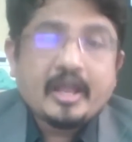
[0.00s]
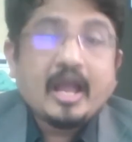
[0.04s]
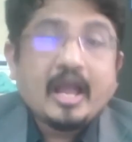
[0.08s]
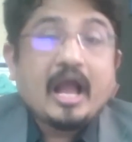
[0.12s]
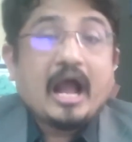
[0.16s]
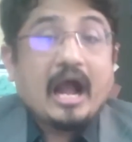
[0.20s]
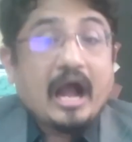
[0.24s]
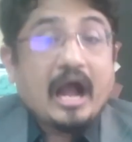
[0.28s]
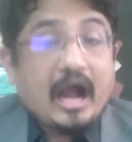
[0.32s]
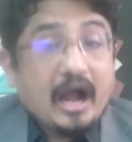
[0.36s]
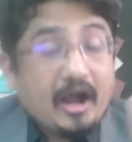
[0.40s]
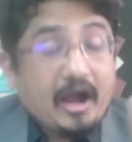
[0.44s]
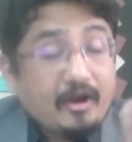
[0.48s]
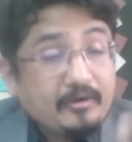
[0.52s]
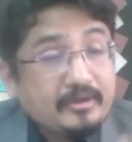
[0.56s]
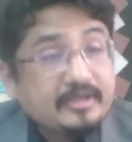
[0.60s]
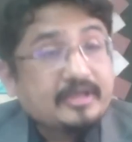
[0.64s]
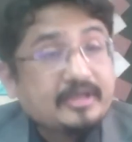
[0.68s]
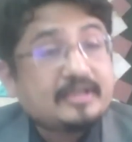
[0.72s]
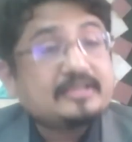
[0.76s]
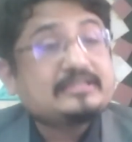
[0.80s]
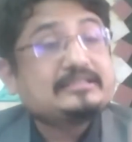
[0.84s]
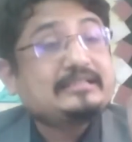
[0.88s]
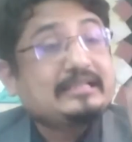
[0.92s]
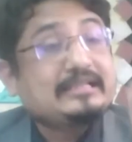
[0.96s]
How
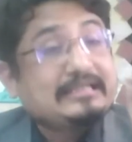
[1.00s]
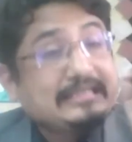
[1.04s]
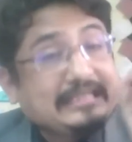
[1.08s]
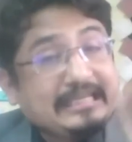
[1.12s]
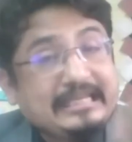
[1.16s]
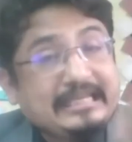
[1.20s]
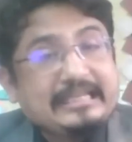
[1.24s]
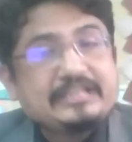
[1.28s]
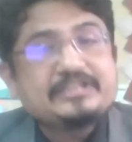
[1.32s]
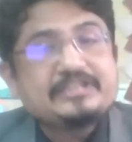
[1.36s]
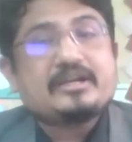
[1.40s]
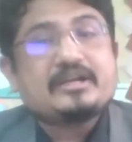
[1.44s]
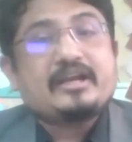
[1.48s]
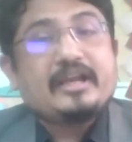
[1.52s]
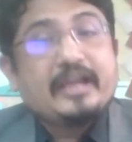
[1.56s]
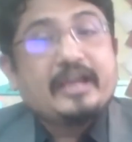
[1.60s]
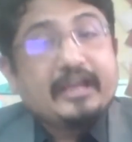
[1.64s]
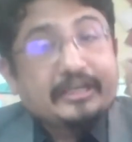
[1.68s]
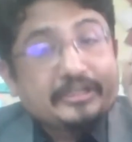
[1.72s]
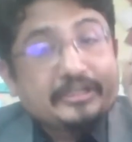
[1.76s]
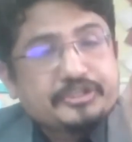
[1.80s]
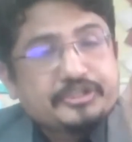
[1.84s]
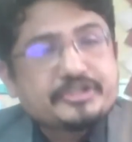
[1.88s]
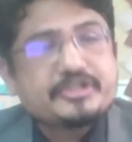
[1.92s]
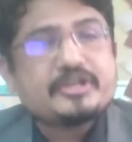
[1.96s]
does the teacher
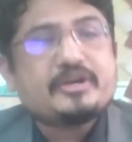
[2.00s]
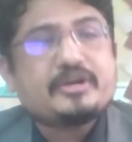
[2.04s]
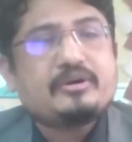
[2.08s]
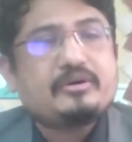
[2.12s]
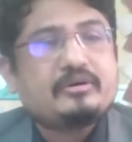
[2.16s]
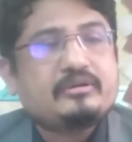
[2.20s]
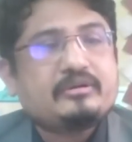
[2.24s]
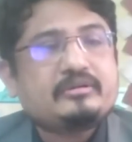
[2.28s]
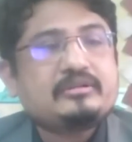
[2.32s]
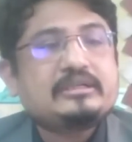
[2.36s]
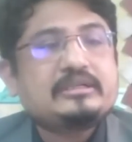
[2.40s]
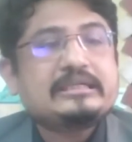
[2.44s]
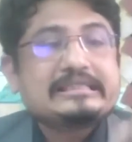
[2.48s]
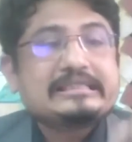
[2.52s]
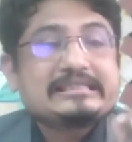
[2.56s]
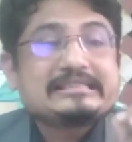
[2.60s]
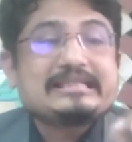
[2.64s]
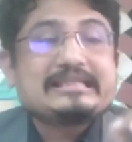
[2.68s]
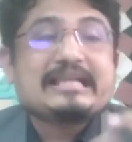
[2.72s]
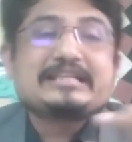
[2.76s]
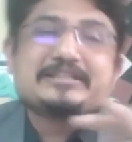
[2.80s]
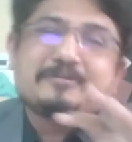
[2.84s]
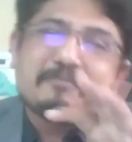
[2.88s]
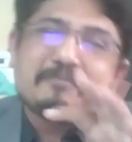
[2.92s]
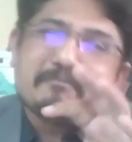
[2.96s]
ensure
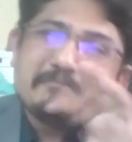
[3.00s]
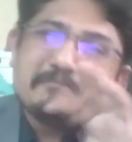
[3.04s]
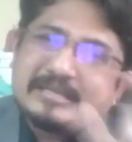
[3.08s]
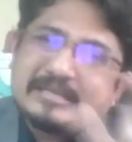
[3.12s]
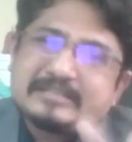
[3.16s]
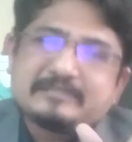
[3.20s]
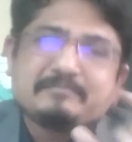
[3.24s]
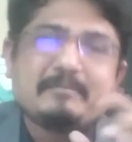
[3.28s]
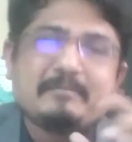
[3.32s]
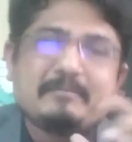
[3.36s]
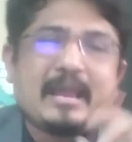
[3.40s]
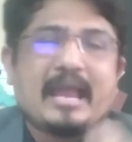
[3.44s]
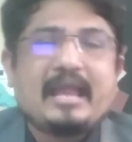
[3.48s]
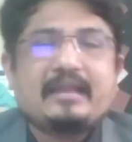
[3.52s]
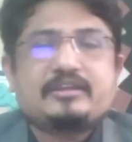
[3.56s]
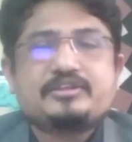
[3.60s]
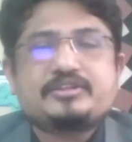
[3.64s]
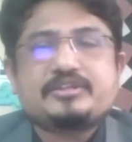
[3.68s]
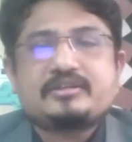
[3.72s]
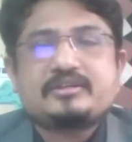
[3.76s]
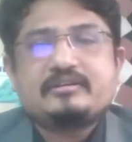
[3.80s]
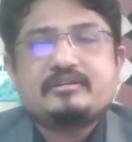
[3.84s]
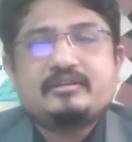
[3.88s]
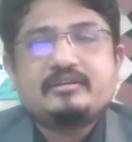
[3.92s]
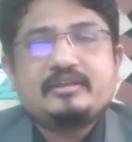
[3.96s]
such
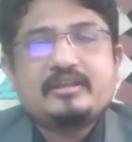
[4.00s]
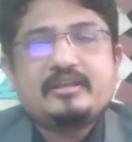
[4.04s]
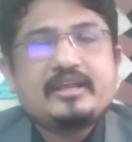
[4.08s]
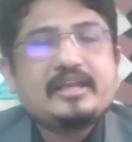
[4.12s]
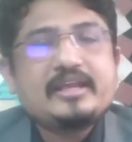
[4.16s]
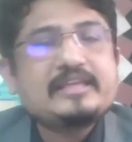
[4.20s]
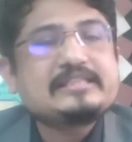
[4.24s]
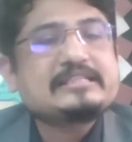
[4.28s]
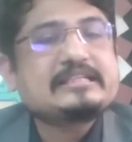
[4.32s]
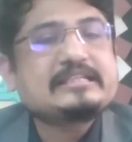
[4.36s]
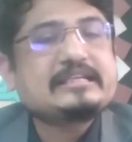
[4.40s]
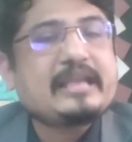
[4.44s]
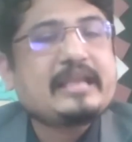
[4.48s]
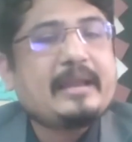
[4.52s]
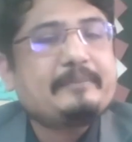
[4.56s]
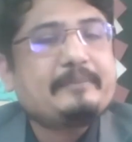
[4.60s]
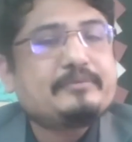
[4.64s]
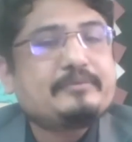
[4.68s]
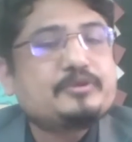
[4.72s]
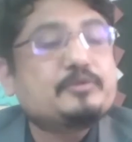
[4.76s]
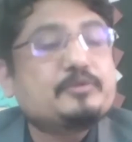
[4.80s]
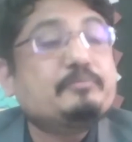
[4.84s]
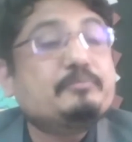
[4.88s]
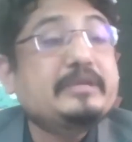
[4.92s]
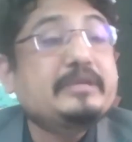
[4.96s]
mismatch is
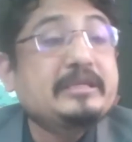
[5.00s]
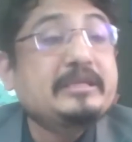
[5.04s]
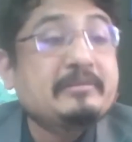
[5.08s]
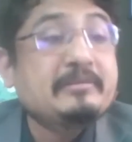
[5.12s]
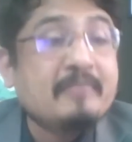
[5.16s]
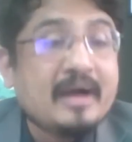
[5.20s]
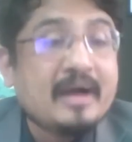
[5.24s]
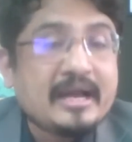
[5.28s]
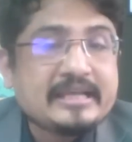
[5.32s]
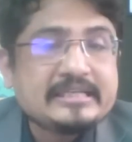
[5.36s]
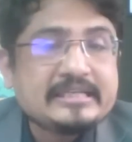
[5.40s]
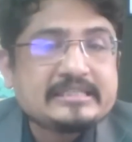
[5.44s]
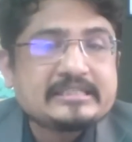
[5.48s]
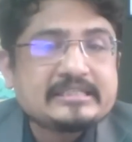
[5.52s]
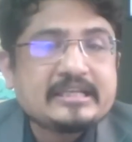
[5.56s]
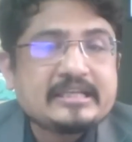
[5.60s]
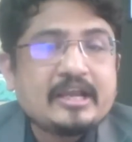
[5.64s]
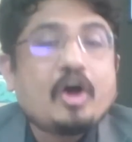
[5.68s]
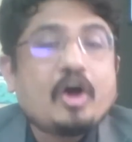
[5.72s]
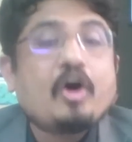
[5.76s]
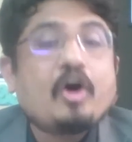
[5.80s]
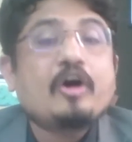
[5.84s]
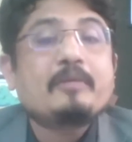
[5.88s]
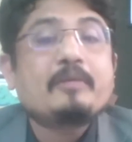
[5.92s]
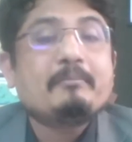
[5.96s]
kept to minimize
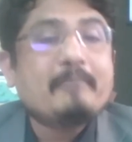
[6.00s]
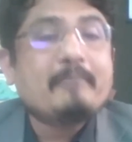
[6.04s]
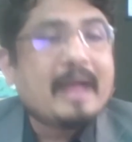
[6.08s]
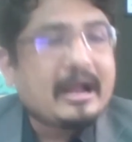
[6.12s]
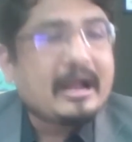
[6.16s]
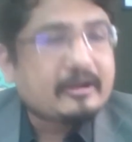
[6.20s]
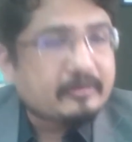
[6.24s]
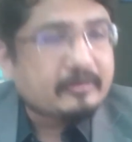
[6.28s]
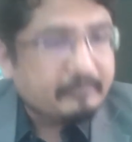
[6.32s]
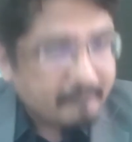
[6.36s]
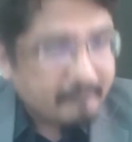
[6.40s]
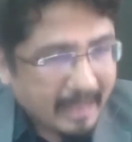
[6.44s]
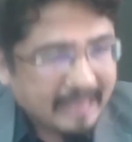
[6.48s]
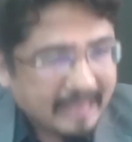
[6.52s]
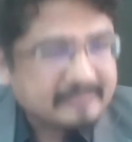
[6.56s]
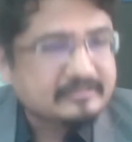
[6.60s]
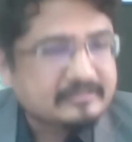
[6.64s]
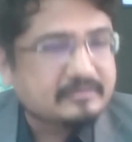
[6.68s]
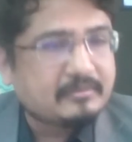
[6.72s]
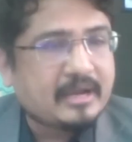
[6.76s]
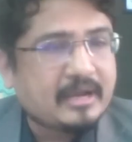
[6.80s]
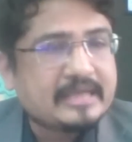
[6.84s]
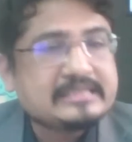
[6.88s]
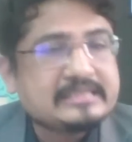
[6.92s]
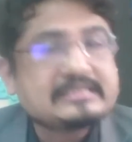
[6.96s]
or
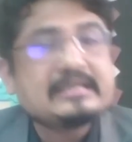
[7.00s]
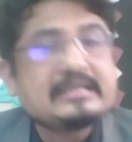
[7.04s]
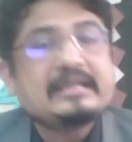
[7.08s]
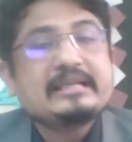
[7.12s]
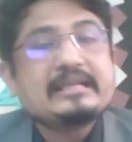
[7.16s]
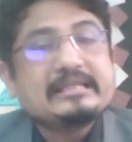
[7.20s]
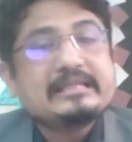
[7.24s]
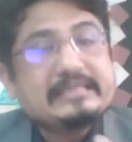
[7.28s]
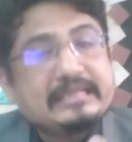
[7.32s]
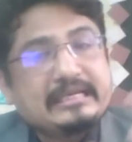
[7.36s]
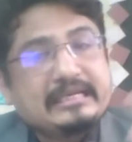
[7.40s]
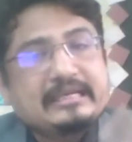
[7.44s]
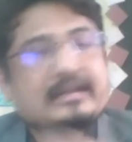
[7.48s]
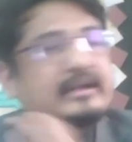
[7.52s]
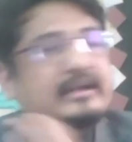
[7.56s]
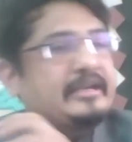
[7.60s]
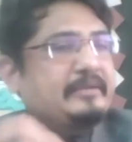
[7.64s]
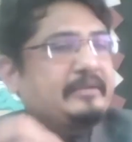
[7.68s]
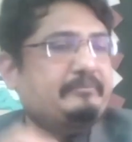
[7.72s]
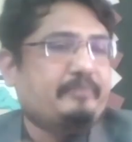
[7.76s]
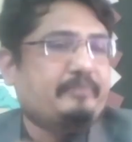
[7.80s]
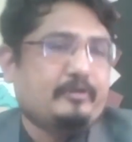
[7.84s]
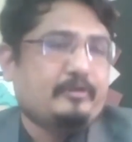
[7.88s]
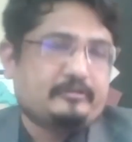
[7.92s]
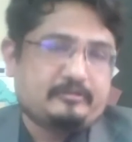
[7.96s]
maximize the
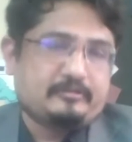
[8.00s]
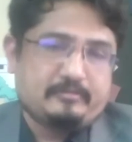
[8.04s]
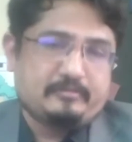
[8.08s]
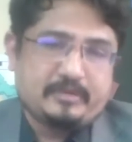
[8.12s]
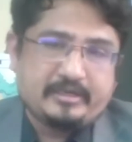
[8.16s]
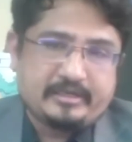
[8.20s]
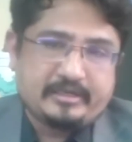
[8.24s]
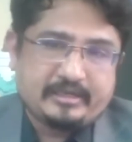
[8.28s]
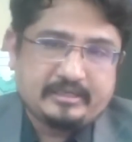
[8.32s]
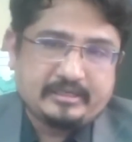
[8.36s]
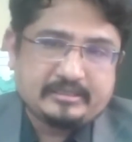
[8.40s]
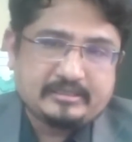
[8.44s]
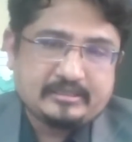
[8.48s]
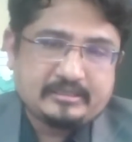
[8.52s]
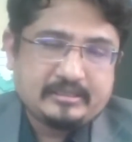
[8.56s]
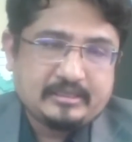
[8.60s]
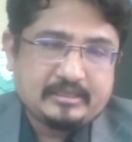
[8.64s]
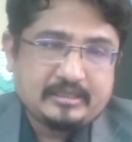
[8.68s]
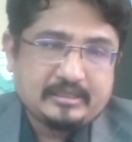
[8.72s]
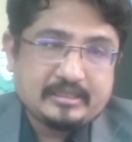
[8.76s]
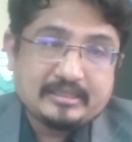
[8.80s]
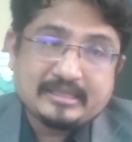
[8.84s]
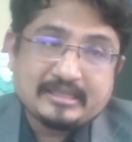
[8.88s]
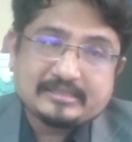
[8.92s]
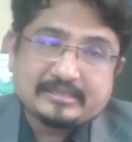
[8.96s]
learning possibilities?
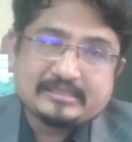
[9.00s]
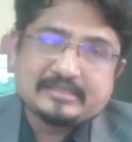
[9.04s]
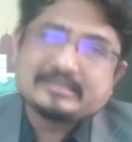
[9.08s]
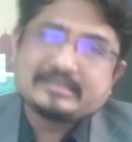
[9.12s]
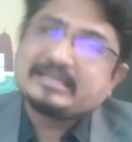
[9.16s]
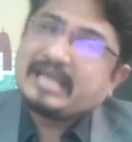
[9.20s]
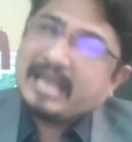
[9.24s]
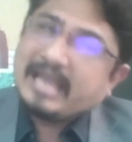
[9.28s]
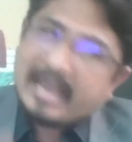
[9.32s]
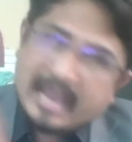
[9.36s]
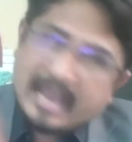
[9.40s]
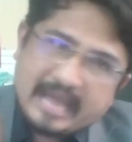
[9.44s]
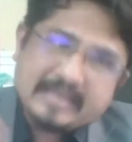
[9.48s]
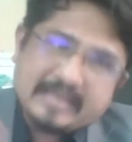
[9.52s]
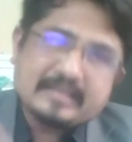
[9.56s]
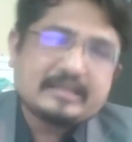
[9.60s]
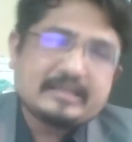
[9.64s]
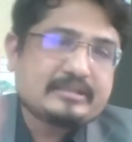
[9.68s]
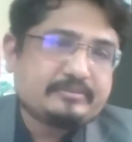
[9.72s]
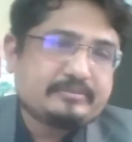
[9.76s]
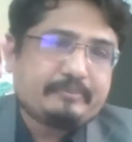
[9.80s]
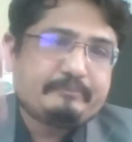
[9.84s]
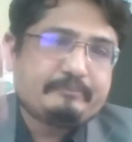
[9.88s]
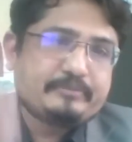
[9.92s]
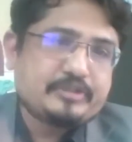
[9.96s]
This is
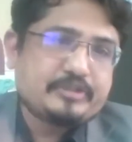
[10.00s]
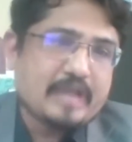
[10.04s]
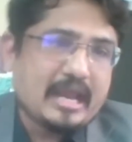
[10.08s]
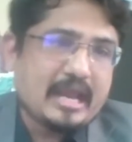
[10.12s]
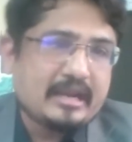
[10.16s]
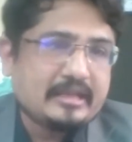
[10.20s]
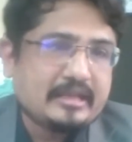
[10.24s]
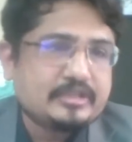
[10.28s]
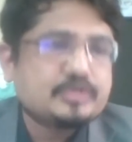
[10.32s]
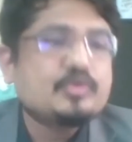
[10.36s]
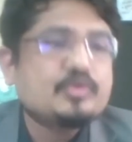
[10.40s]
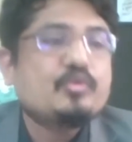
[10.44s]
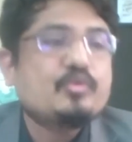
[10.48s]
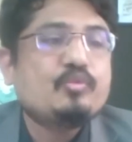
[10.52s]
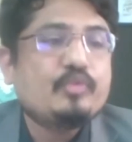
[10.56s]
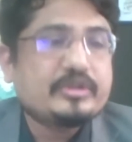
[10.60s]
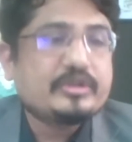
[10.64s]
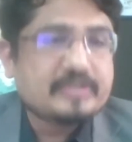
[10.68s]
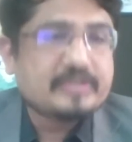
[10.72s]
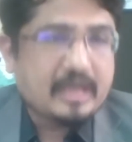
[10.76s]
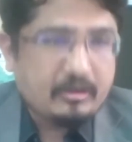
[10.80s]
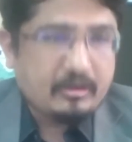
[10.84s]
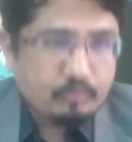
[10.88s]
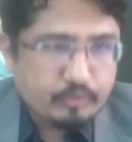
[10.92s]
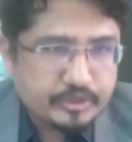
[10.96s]
another challenge
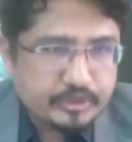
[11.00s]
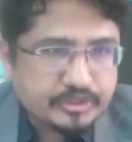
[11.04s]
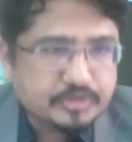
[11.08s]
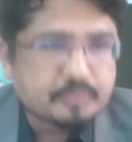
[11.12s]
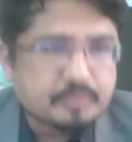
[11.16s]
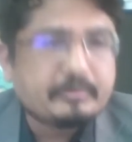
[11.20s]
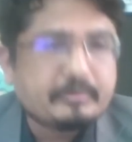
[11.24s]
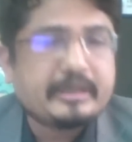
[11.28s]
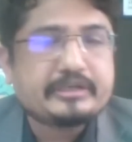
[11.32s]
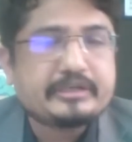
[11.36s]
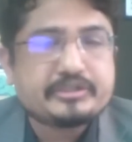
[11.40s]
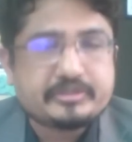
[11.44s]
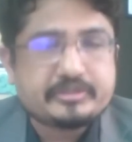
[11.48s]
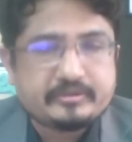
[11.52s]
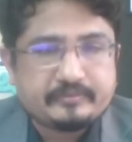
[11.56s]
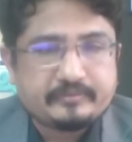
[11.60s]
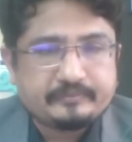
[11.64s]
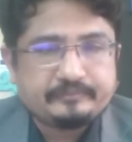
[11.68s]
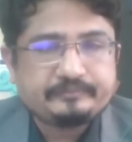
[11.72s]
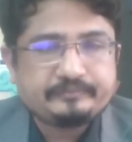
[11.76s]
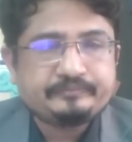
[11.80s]
which I wish to mention.